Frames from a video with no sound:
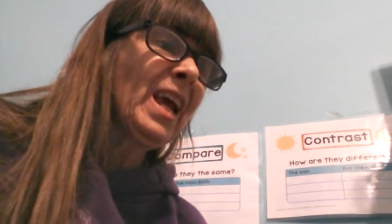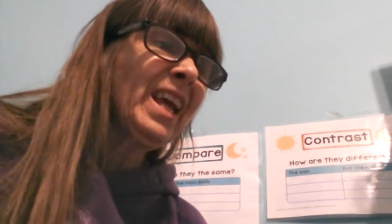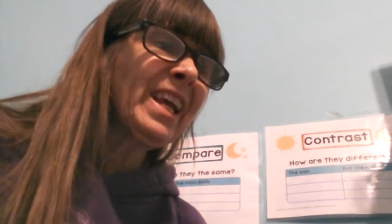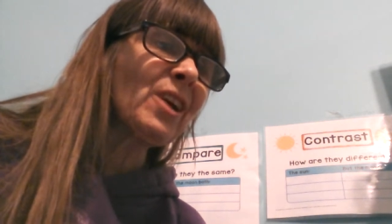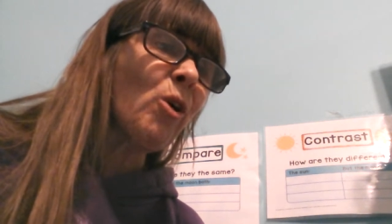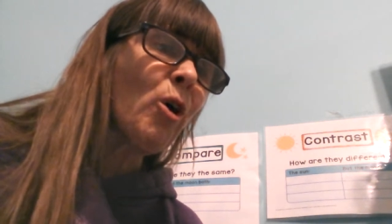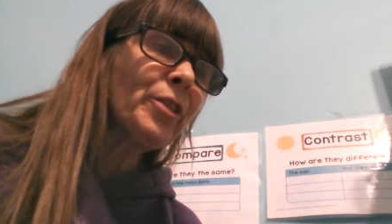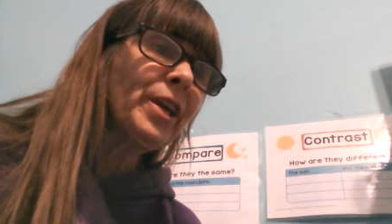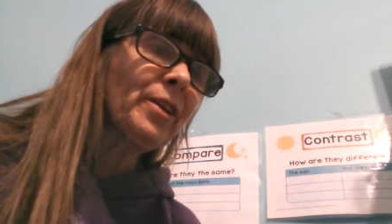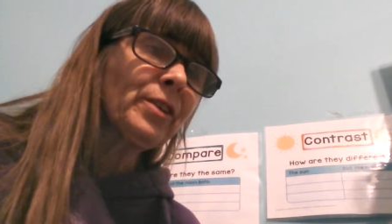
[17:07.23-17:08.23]
He got
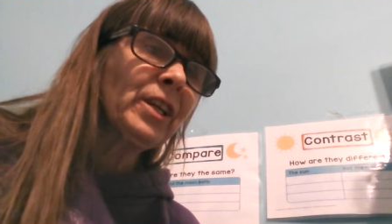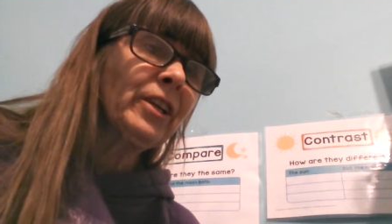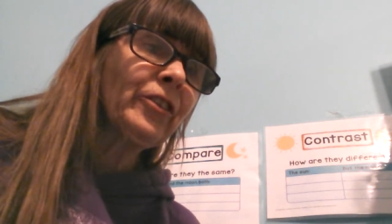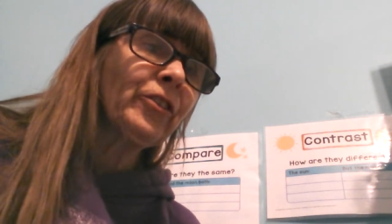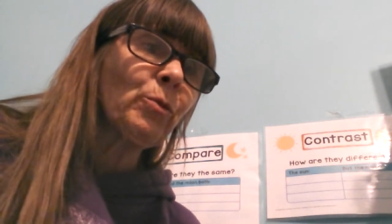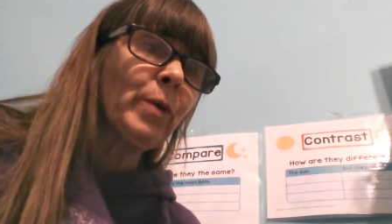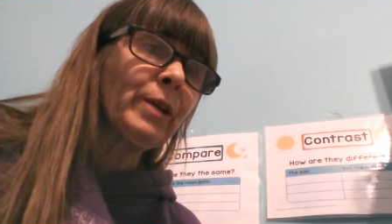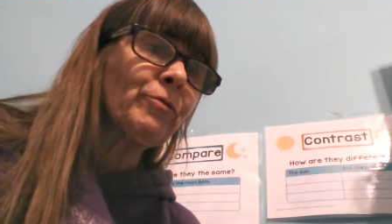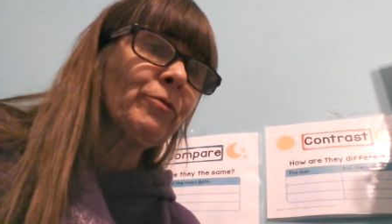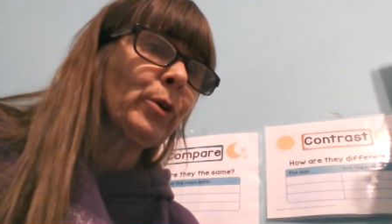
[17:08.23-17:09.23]
all the other kids to
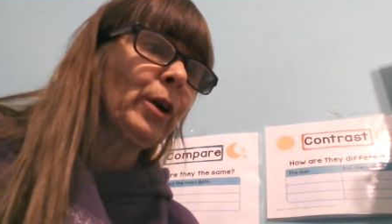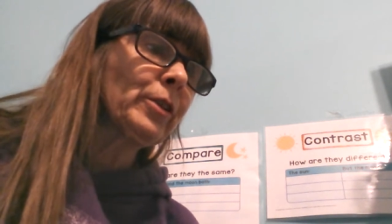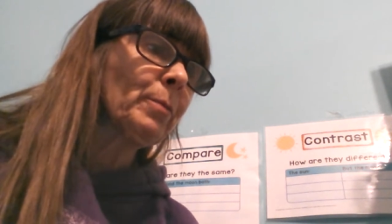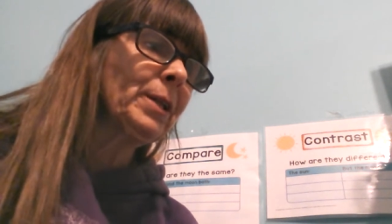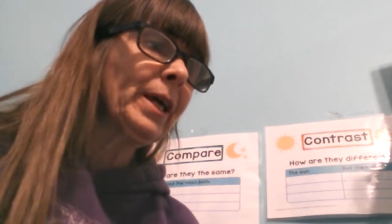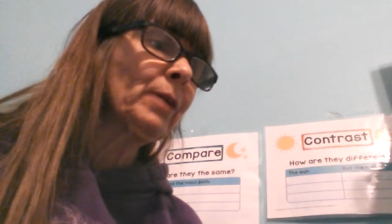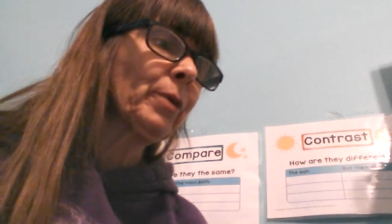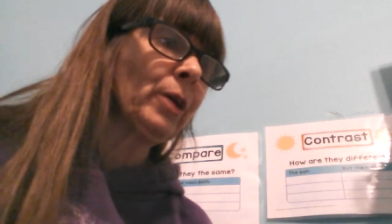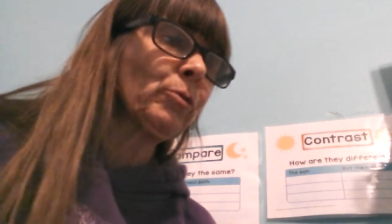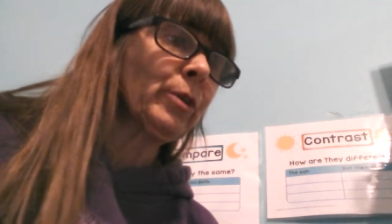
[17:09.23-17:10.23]
wait for her on the
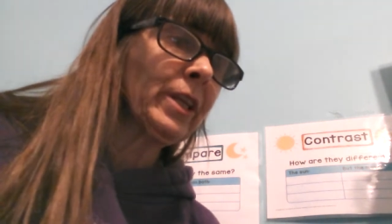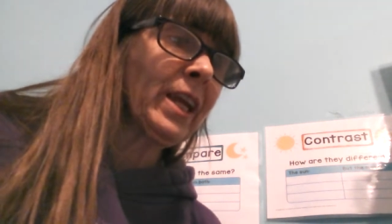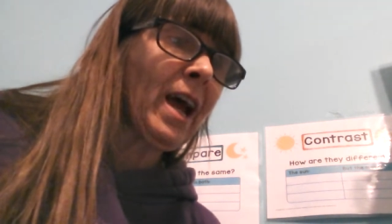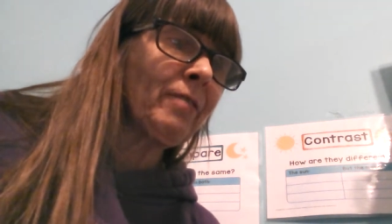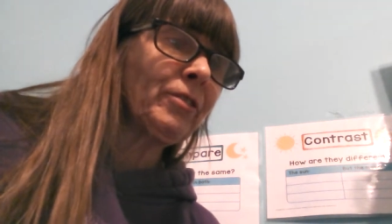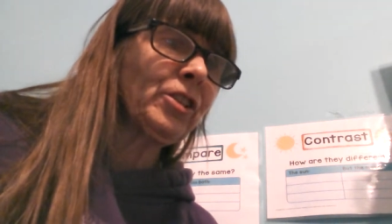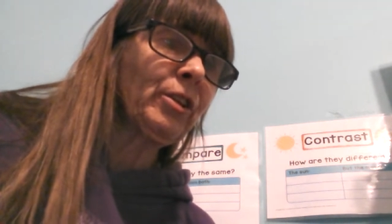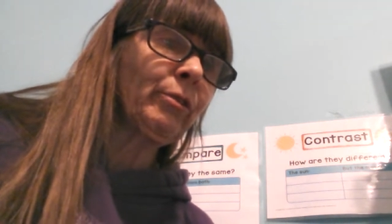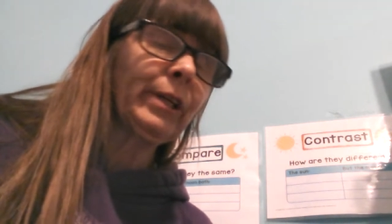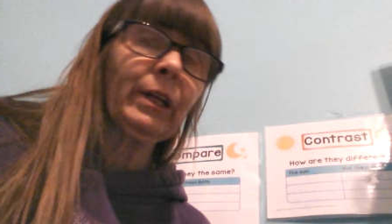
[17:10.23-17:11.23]
playground or in the
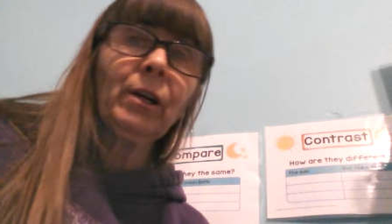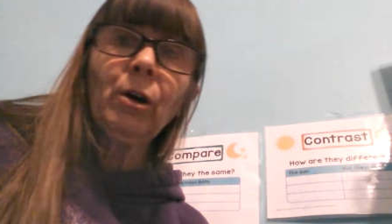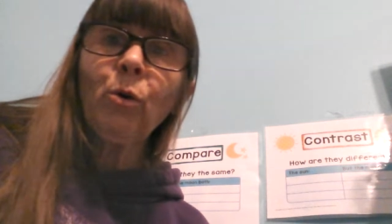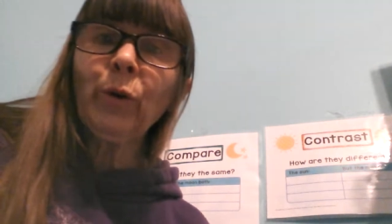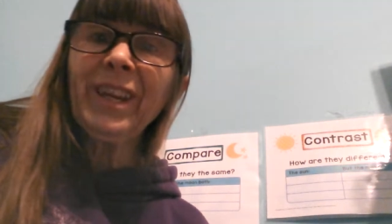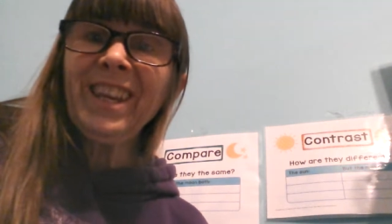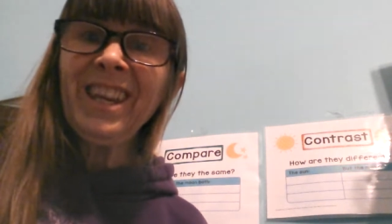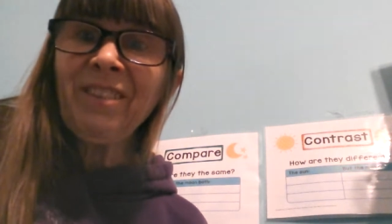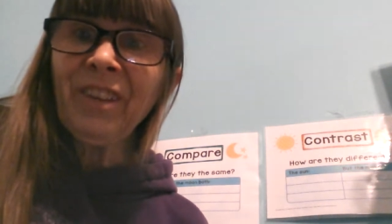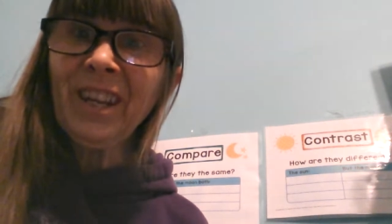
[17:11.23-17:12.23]
cafeteria or
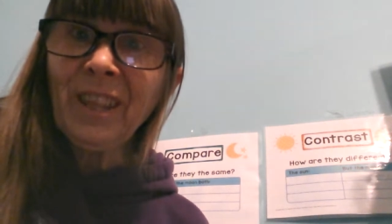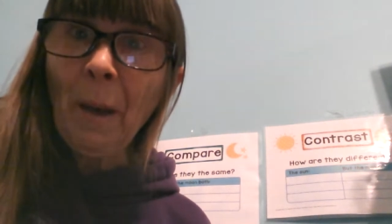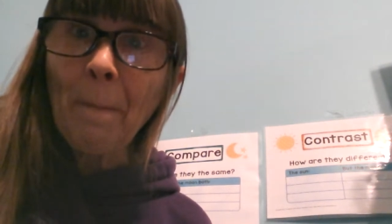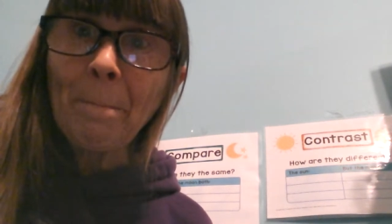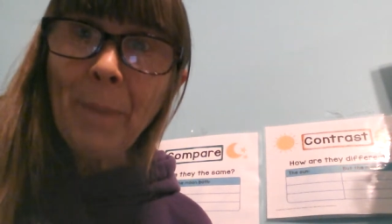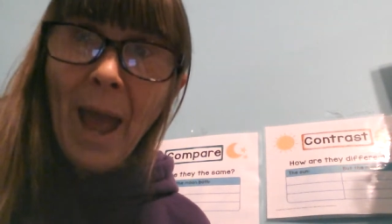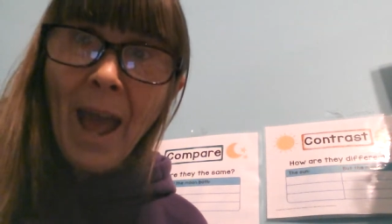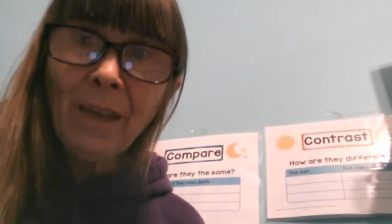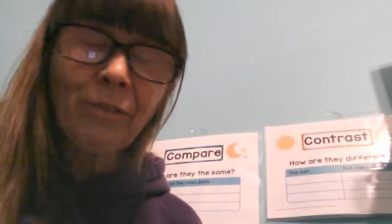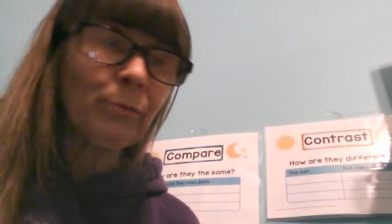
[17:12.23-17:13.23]
even in the
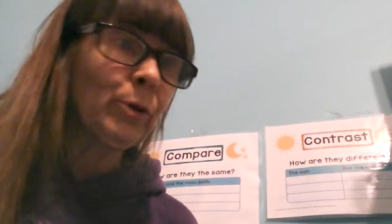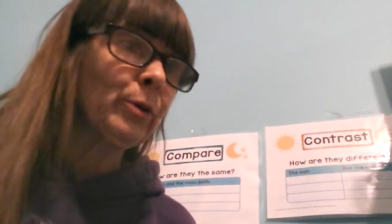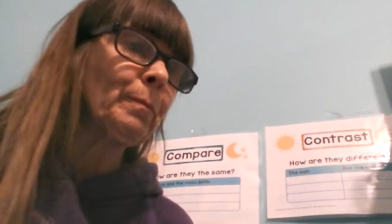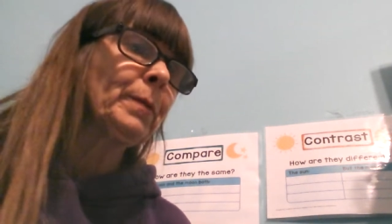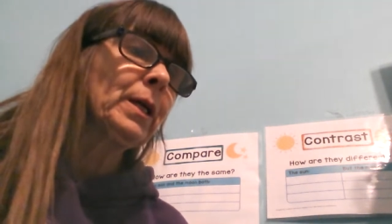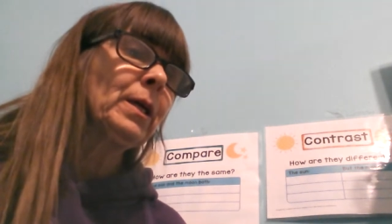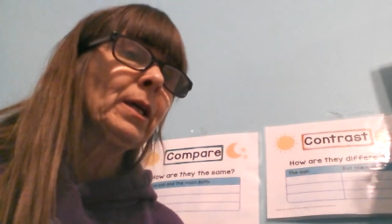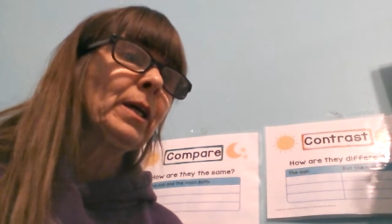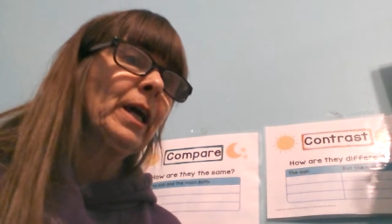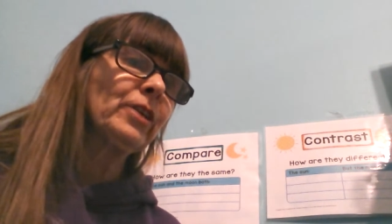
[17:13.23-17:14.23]
bathroom
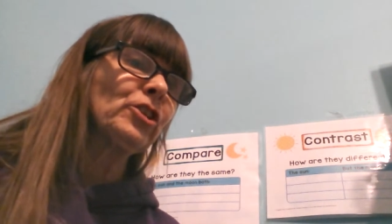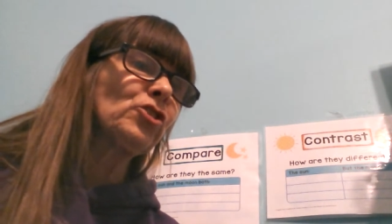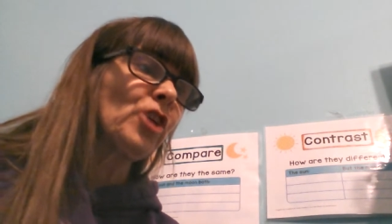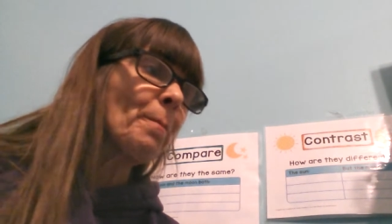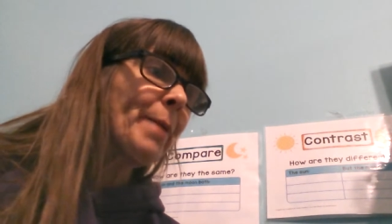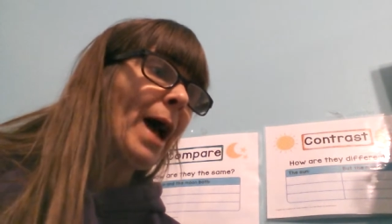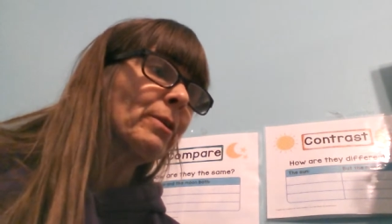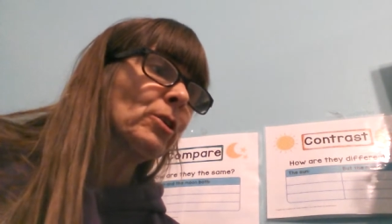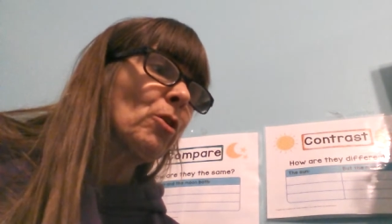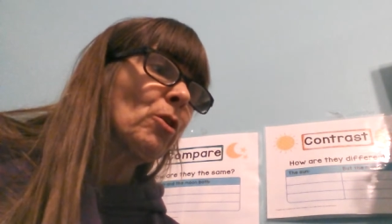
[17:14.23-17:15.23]
and to jump
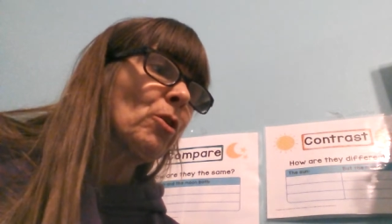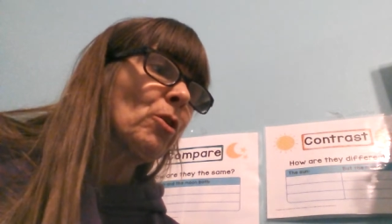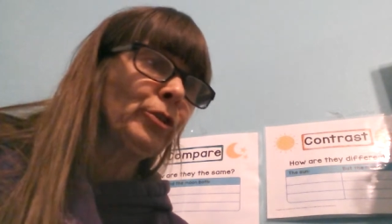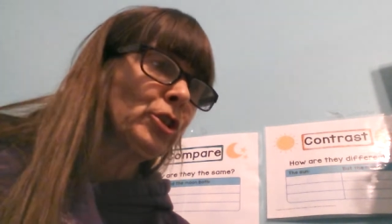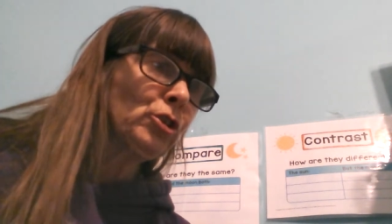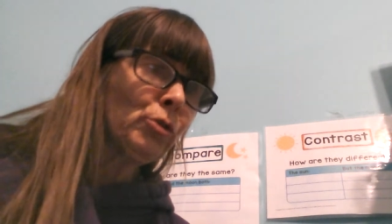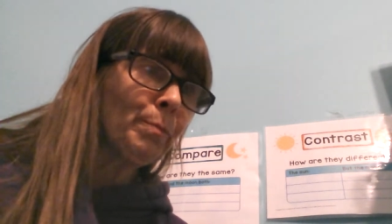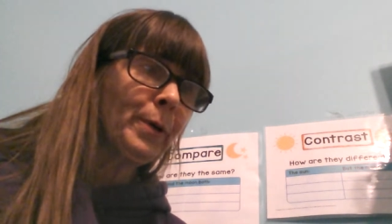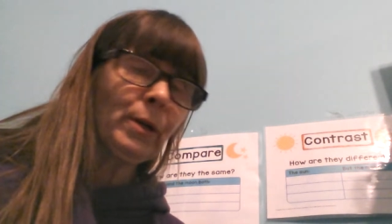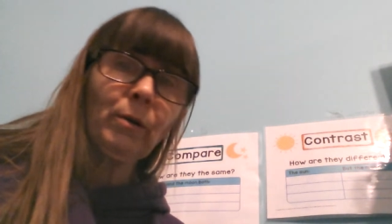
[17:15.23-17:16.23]
out and call her
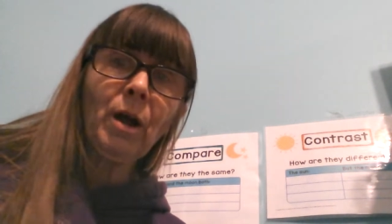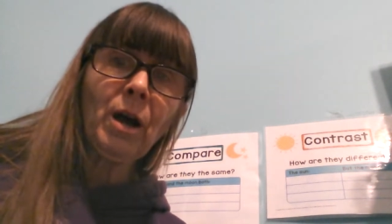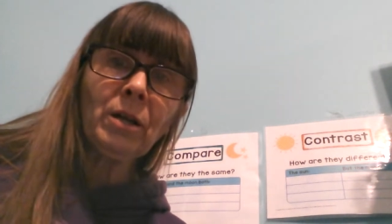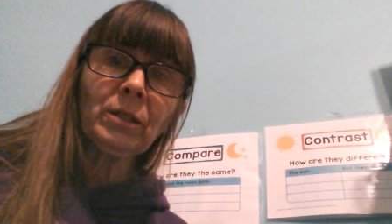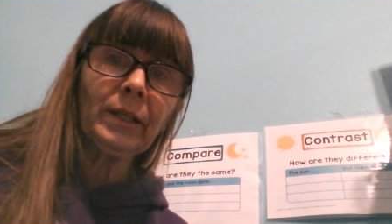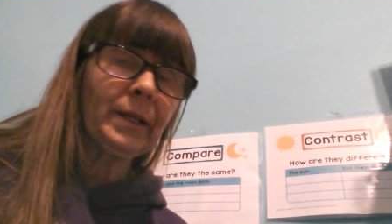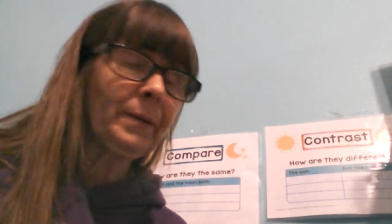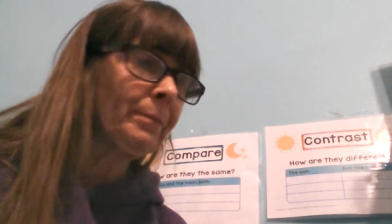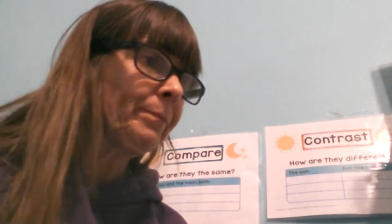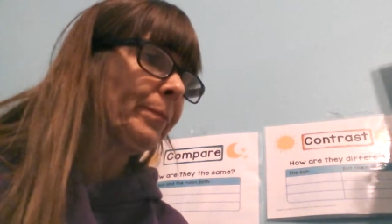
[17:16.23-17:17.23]
stupid or ugly.